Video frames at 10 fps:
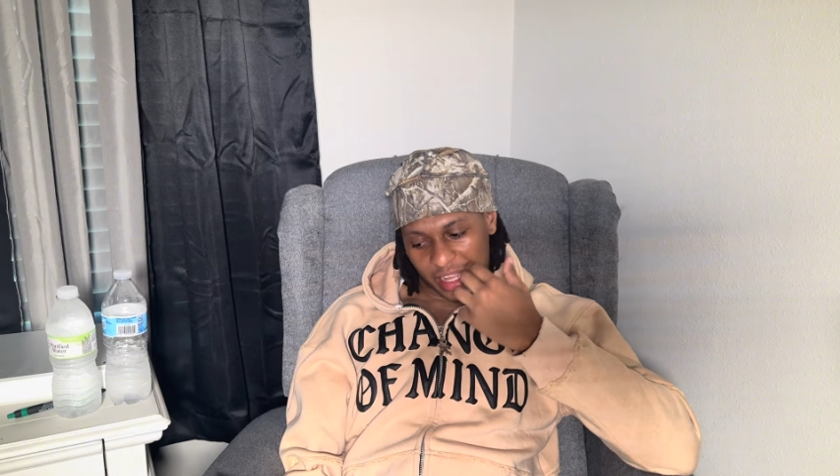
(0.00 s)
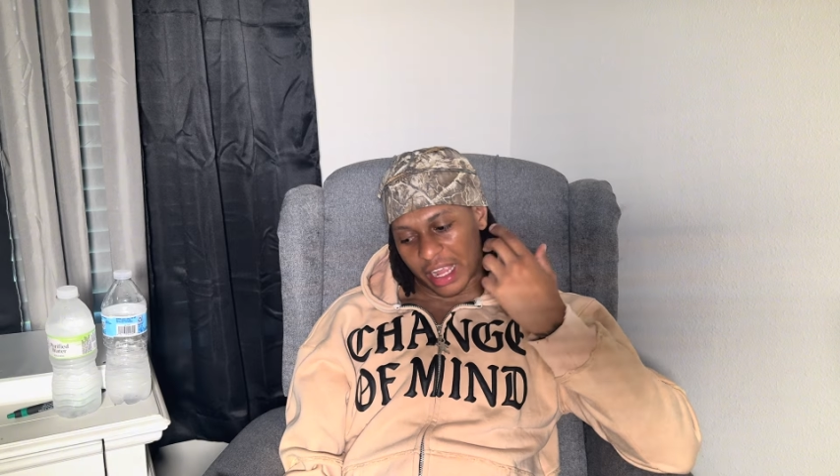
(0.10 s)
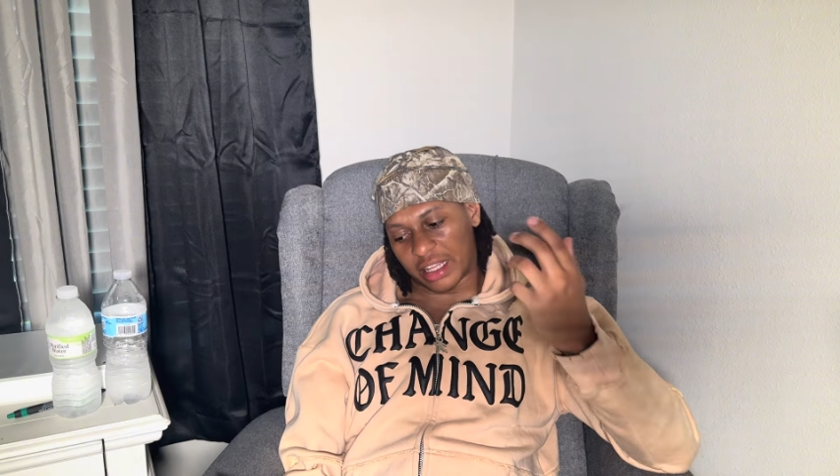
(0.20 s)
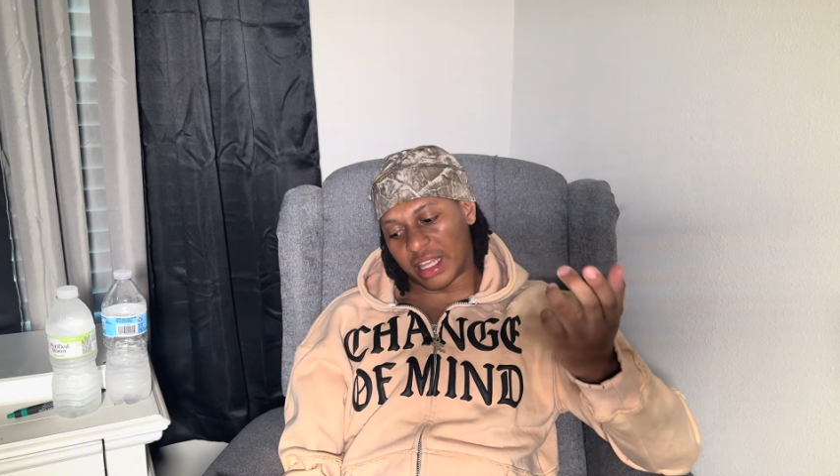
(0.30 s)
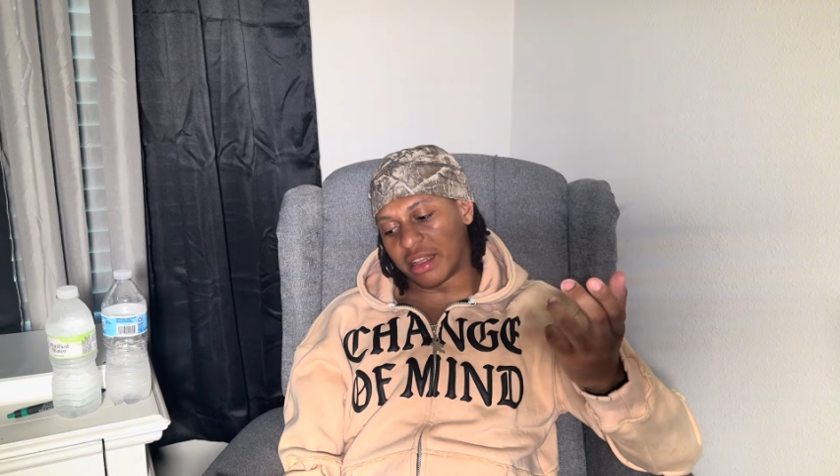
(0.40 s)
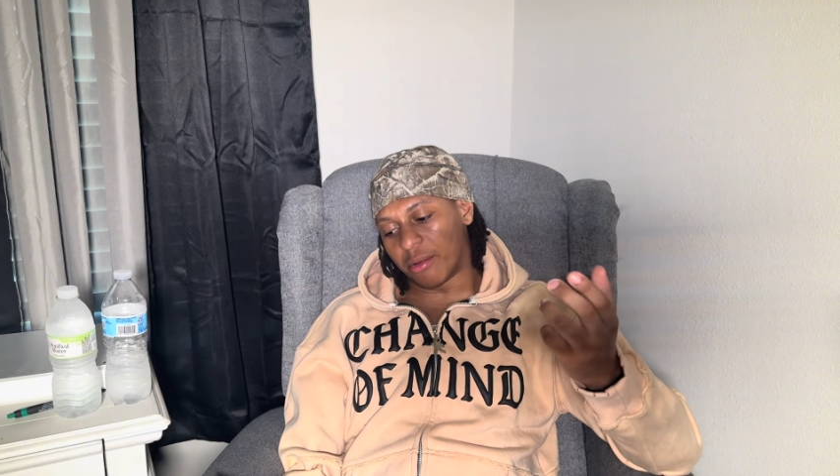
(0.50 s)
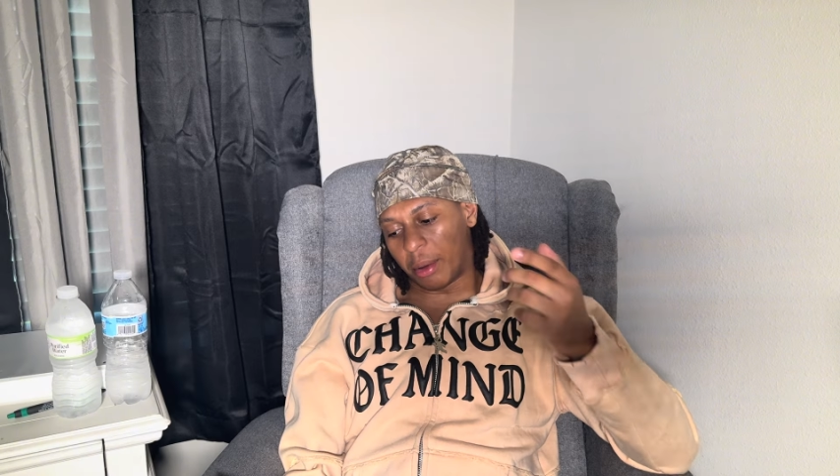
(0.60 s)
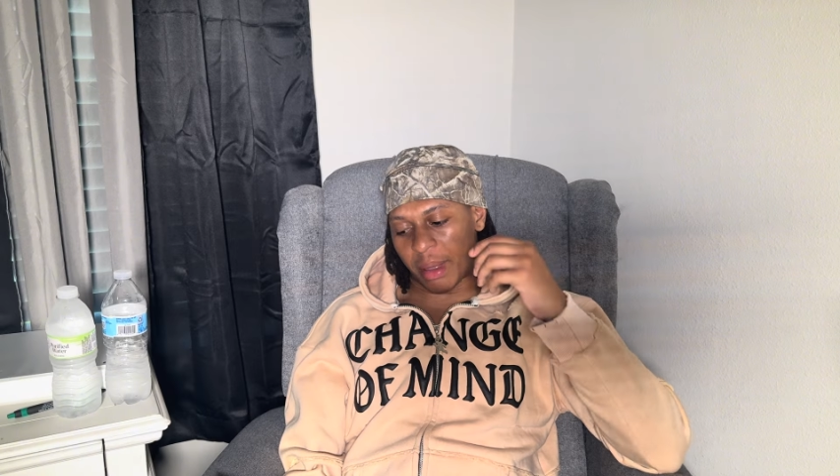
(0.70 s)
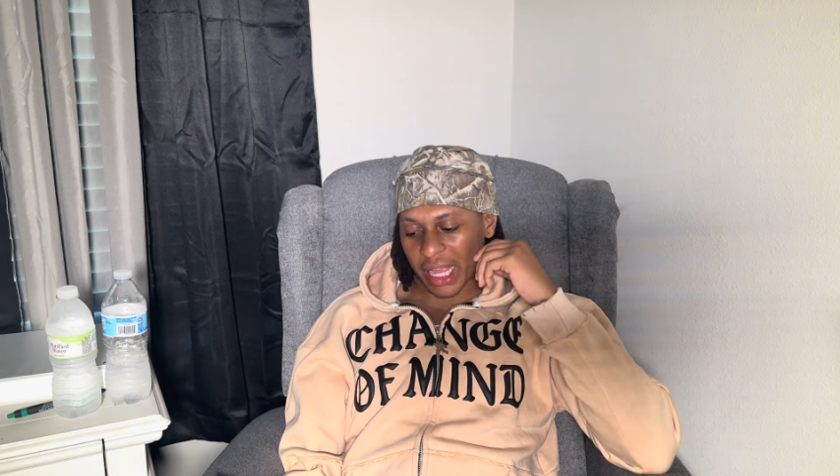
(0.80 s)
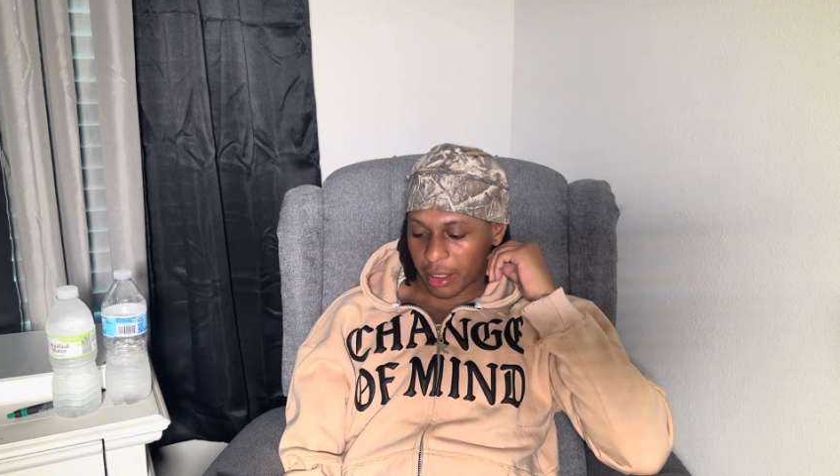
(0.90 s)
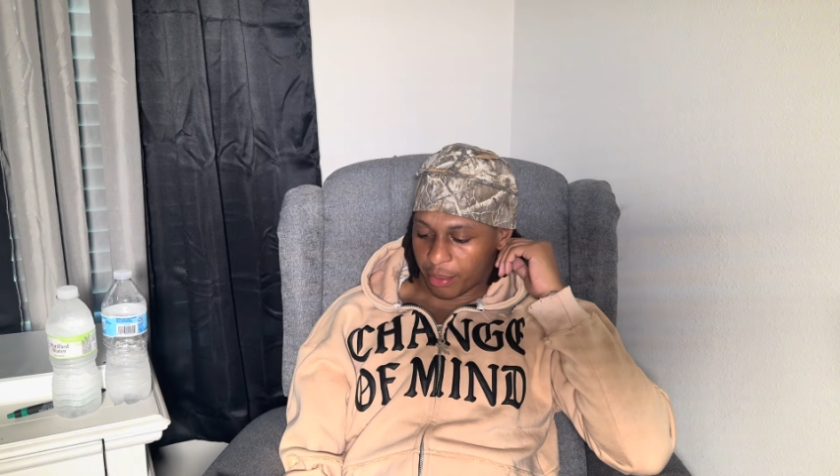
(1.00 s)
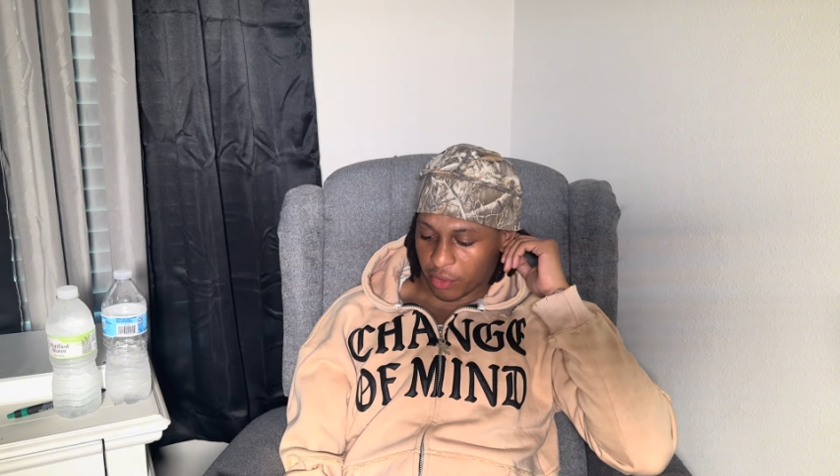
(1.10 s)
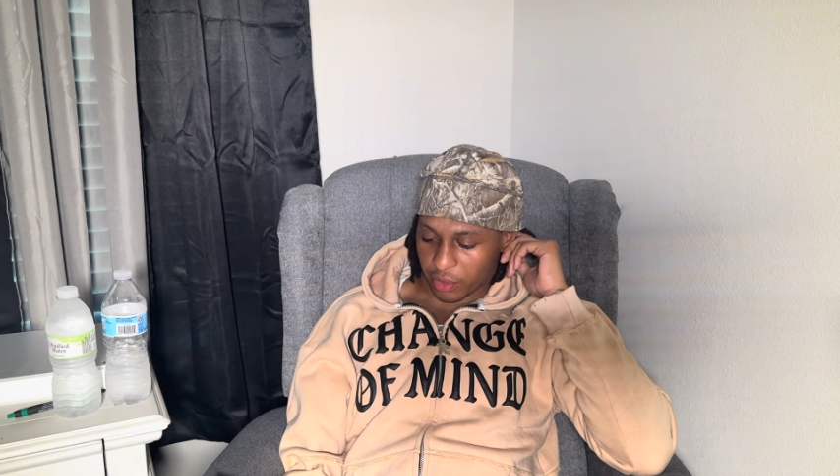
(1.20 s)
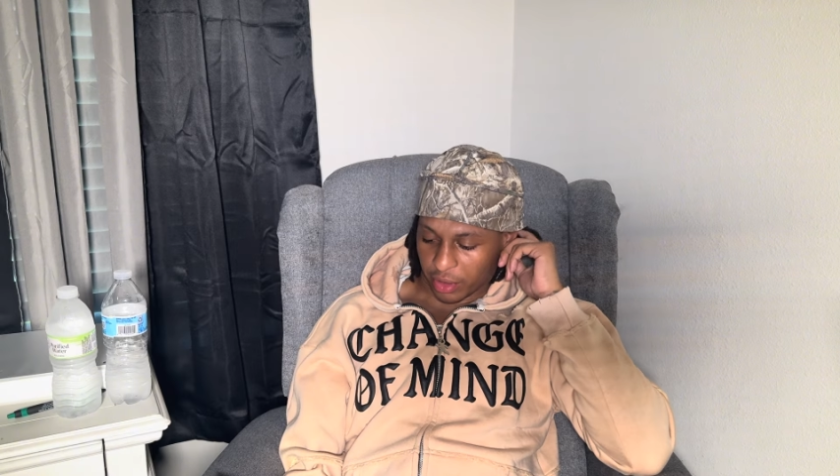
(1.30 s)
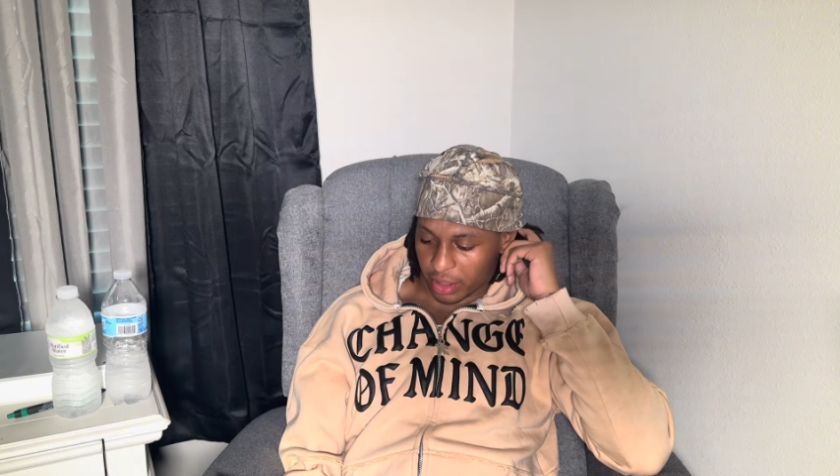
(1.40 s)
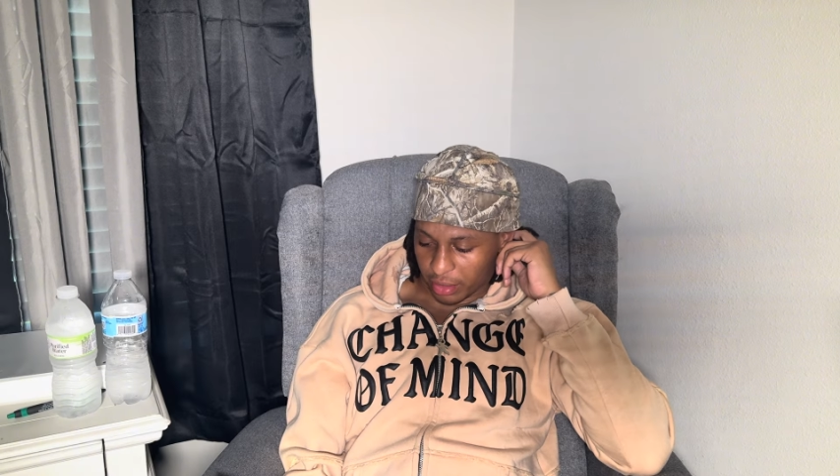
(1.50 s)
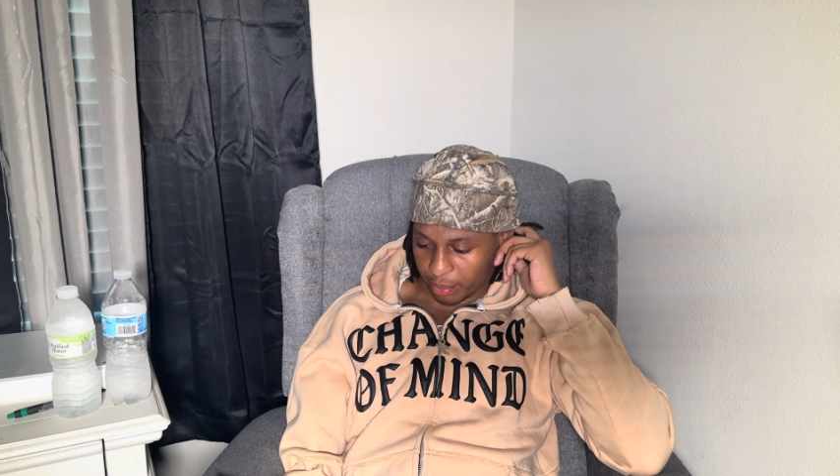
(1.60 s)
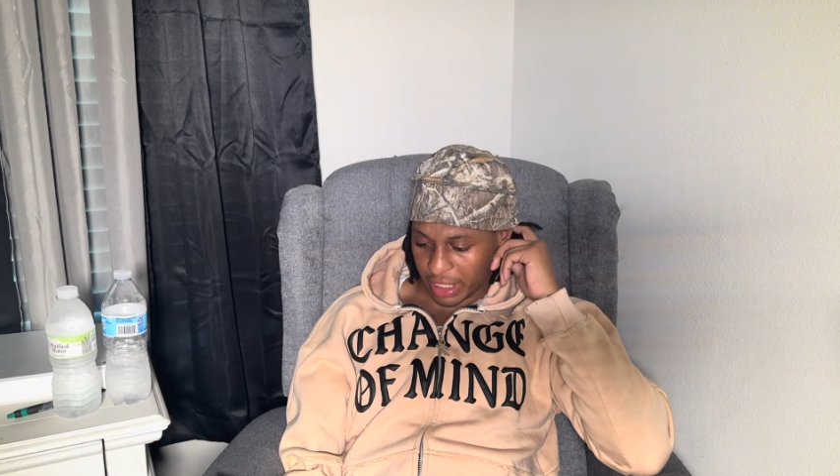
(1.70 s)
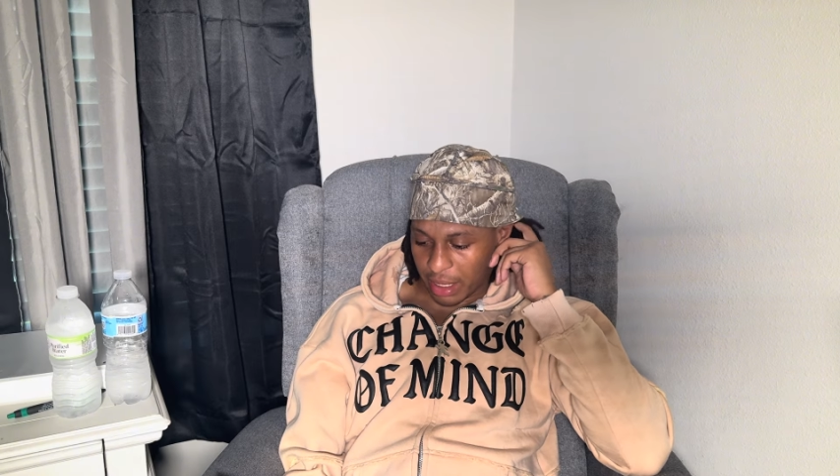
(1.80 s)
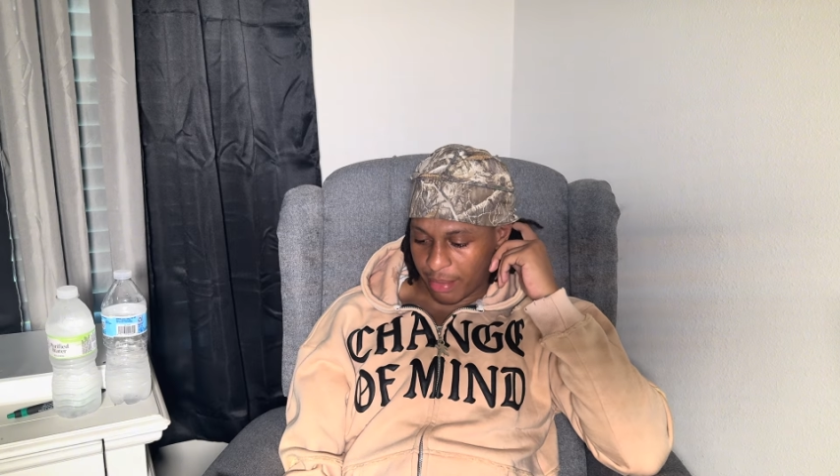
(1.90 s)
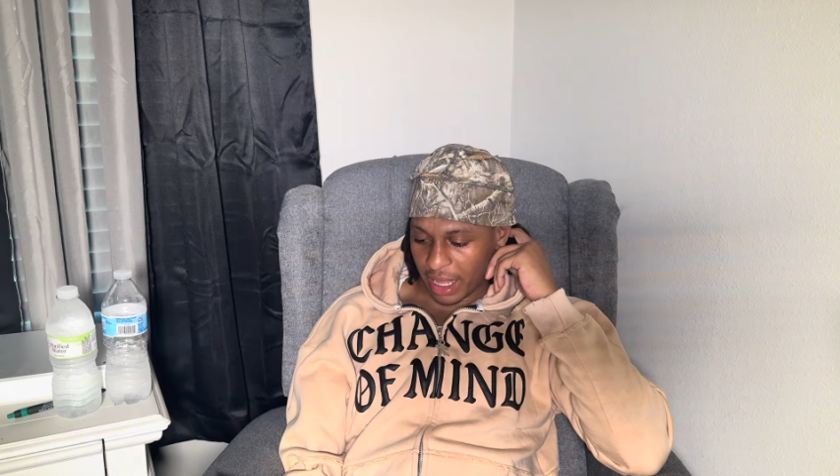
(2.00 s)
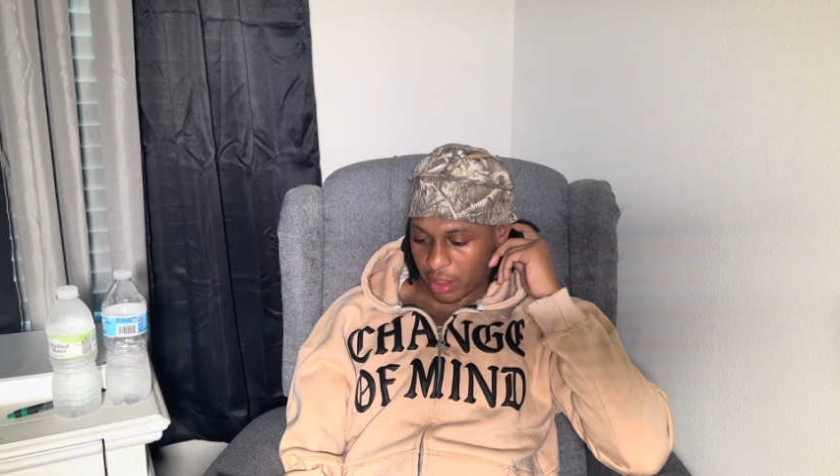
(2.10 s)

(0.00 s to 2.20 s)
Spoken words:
and then we pick it back